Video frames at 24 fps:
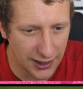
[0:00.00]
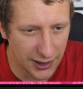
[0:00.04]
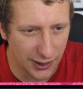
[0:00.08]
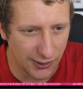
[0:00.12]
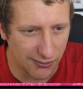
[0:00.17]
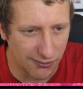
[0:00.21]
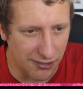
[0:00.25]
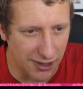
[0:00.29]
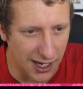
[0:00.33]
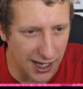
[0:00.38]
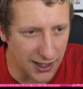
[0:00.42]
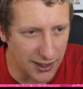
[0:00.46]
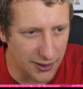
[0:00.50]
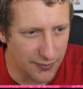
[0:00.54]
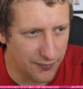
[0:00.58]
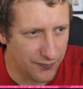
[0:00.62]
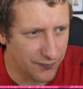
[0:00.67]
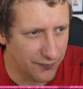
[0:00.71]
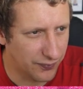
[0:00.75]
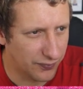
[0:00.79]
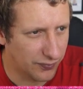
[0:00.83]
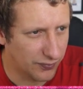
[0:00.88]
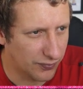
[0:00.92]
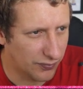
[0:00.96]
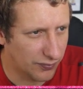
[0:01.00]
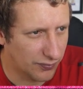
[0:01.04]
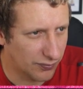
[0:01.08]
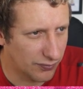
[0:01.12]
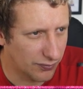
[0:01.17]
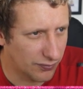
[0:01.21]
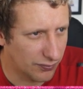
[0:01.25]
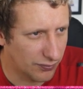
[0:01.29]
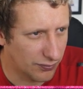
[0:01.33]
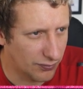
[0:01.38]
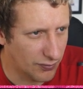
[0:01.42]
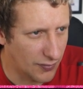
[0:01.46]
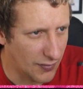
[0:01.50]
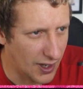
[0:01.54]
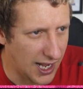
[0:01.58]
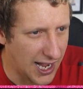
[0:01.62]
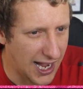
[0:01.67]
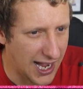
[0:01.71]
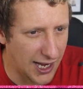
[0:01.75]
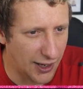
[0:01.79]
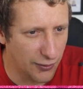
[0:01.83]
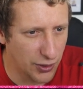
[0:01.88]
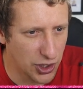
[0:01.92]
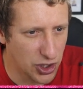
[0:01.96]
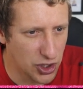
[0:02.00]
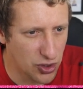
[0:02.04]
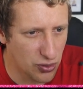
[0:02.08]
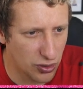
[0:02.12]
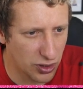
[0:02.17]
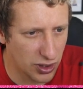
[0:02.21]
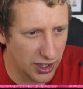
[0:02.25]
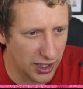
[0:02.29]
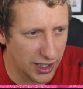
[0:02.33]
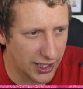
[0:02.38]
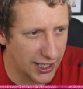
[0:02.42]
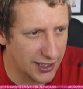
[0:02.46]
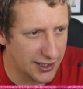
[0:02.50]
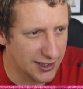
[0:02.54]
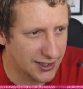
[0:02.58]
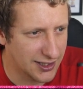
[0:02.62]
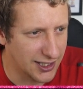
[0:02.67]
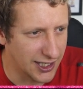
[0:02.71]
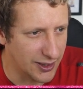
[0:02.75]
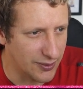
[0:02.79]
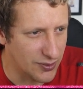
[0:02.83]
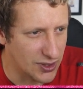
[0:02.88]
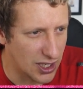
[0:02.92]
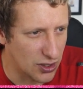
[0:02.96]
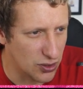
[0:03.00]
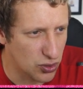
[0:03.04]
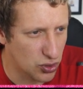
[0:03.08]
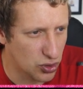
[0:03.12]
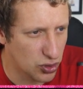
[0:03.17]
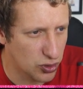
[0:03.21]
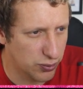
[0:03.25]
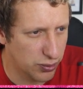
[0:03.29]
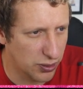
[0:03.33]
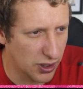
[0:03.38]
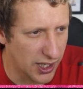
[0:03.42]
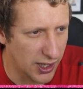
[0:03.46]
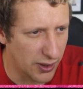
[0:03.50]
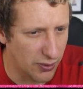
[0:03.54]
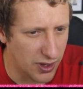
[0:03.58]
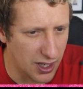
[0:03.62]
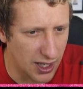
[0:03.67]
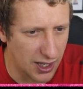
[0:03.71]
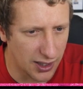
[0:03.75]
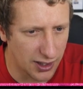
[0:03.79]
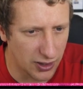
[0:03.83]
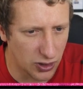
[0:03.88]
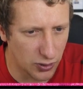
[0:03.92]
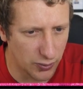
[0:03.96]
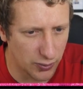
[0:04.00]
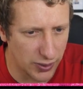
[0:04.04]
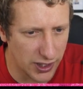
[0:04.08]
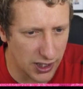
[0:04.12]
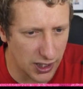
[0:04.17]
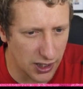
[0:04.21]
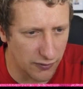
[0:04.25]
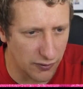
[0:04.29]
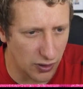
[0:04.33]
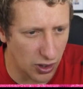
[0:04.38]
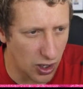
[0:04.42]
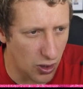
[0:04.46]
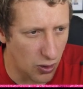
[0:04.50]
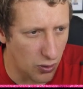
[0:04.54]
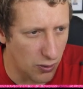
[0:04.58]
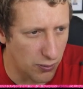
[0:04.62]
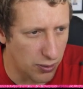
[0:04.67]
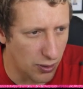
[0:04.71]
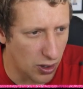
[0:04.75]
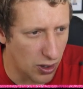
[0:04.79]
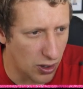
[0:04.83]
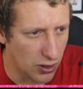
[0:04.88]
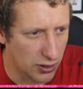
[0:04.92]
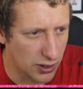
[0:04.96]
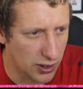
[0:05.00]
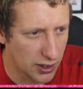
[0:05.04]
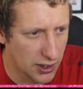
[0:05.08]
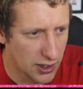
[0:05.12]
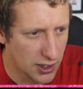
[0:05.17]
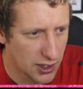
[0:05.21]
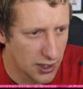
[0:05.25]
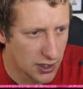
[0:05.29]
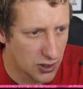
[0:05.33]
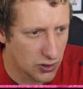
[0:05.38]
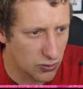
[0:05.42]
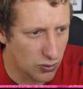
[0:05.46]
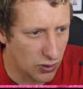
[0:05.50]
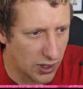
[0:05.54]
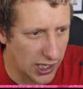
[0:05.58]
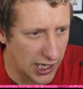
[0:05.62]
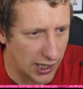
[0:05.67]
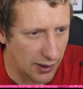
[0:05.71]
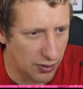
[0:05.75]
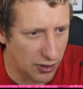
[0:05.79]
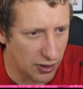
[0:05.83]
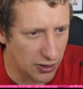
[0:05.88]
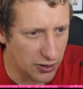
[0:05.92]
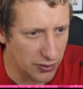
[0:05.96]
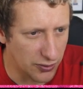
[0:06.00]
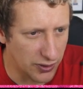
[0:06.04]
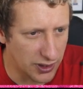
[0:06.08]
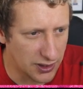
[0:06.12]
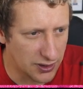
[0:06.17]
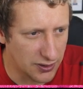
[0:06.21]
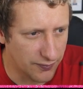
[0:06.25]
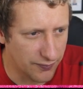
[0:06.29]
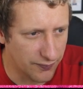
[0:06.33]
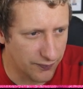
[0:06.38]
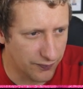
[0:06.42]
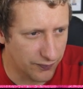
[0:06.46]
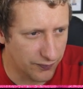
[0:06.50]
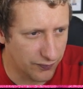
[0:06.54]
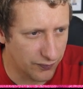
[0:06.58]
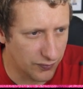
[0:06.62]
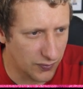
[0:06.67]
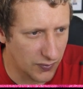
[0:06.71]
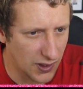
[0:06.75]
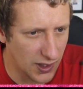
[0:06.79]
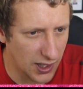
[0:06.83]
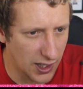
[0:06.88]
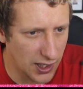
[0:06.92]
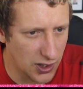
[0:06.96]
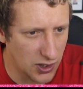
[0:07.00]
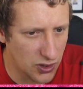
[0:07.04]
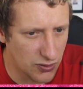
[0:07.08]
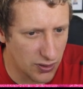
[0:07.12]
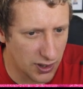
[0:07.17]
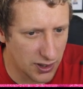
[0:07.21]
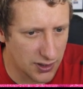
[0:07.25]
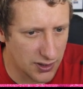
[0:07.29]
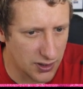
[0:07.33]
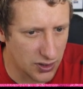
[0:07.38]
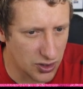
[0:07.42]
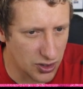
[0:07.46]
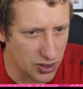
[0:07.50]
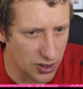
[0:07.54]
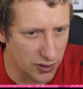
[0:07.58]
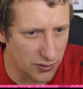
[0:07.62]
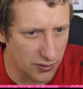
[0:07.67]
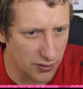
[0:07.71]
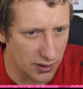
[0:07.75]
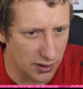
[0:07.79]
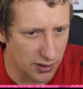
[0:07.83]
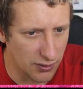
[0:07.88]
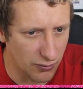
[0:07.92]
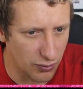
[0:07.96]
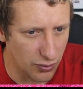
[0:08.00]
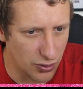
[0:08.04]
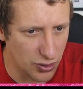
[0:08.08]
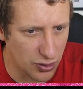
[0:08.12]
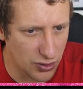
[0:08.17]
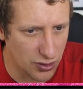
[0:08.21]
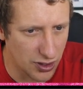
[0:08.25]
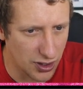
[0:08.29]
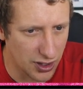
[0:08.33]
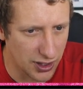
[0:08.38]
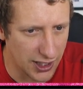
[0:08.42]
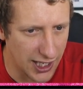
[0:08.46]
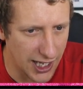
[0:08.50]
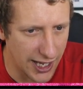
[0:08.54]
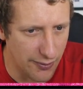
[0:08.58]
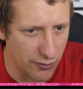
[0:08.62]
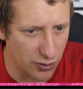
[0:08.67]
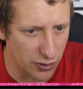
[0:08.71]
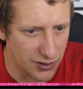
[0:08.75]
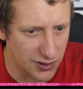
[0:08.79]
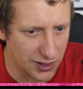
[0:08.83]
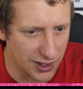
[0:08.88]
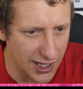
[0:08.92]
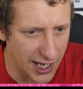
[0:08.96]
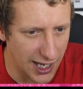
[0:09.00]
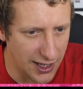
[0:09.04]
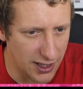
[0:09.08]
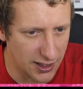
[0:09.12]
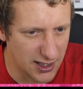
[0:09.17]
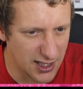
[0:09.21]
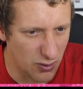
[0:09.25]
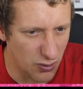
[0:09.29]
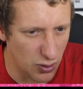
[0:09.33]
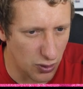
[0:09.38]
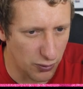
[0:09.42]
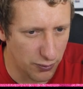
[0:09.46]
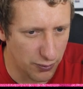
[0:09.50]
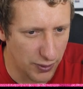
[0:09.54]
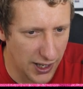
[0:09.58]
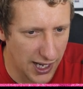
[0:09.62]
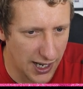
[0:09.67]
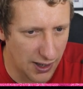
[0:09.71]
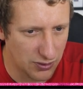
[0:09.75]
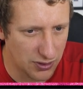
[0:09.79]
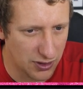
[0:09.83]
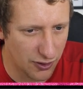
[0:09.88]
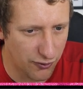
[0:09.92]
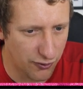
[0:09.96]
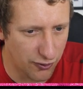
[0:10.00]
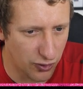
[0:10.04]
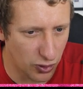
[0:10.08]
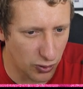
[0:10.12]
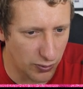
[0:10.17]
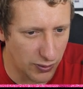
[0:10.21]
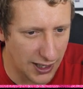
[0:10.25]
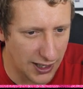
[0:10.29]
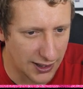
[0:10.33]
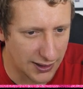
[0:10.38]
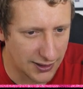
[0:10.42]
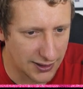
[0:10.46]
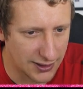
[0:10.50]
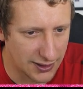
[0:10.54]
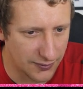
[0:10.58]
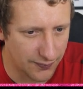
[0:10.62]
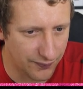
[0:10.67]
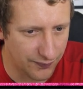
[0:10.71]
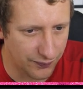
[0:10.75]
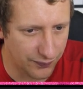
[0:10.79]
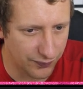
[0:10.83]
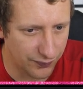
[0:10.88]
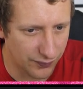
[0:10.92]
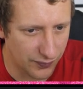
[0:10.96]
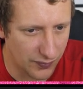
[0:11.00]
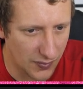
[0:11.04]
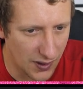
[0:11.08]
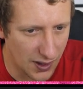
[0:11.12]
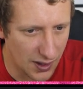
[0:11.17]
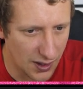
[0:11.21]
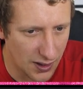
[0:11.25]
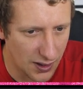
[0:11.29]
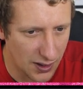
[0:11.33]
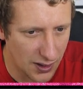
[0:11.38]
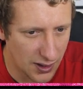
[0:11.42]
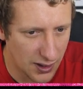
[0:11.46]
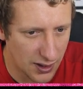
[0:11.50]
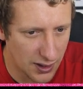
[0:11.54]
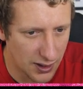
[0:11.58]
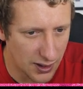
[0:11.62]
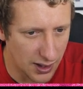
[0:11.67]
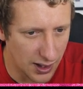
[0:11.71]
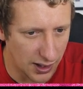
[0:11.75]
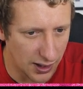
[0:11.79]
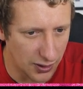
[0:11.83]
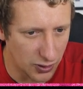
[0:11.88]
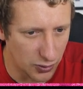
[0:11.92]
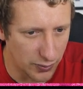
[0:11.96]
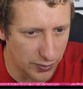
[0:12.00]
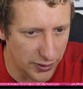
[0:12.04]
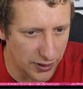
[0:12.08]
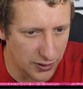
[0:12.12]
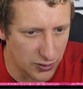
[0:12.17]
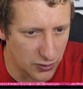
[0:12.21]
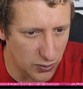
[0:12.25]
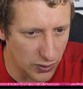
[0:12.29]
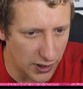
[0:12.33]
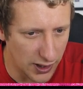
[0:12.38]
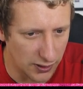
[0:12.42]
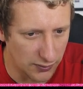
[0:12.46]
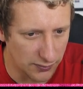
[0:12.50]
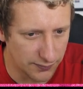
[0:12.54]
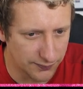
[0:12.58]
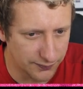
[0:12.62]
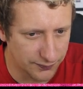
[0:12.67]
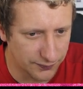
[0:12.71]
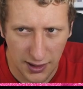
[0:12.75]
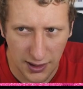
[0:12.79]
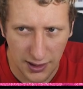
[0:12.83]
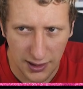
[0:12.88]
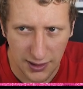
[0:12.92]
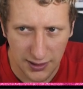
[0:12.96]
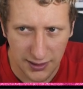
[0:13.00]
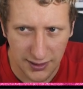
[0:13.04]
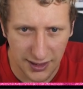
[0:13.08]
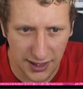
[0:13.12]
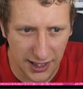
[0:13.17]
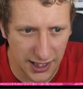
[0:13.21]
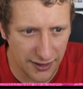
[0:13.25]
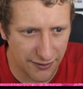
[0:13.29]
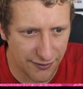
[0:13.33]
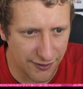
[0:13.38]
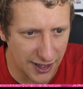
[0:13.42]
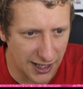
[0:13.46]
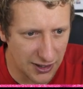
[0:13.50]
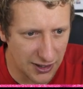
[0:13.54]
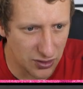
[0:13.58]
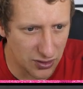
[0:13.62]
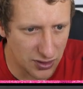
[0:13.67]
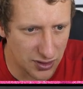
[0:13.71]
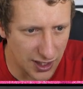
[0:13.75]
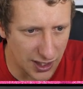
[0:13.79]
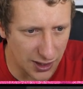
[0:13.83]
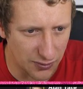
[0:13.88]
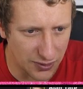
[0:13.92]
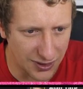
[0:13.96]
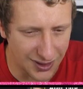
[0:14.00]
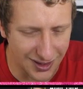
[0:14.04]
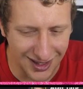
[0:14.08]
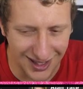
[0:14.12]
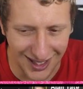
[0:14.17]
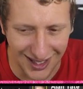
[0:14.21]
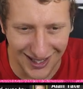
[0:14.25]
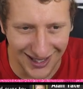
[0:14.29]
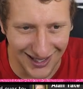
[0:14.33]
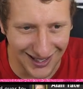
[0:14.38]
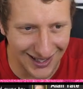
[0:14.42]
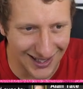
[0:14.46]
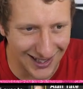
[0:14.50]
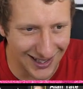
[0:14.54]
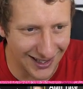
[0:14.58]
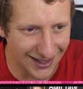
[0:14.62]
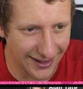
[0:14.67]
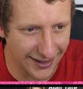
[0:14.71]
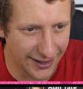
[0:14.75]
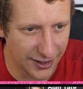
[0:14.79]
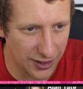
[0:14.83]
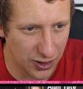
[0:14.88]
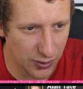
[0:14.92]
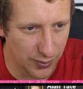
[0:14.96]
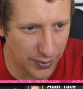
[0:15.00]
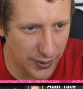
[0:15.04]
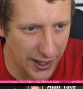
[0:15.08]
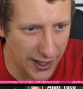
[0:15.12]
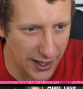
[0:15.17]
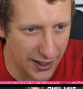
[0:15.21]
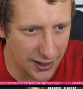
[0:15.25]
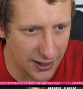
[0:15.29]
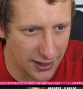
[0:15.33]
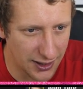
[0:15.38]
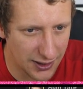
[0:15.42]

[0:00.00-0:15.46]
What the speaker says: Right. Are we struggling against teams that just play with a little bit of a lower block? So what I am going to do is, in transition, we're just going to get him once again. I tell you what, we'll play out to the fullbacks a little bit as well. See if that helps us a little bit.